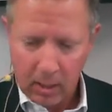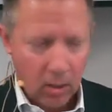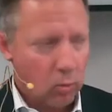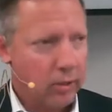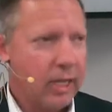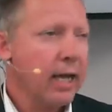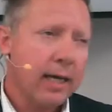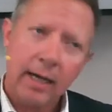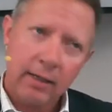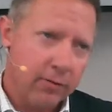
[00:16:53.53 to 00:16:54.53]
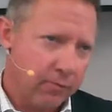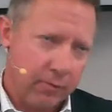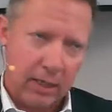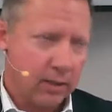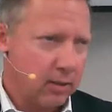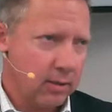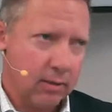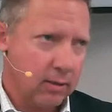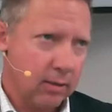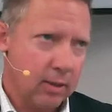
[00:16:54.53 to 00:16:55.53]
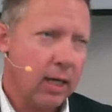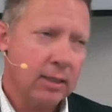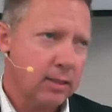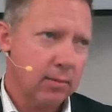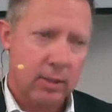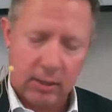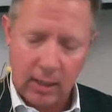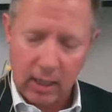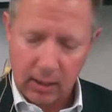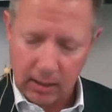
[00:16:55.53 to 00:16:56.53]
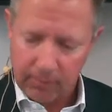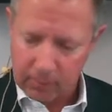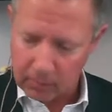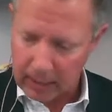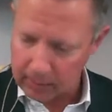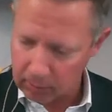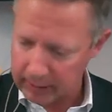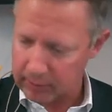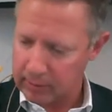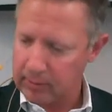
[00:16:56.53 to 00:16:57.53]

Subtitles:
well, that kind of faith concept does not come from the Bible either.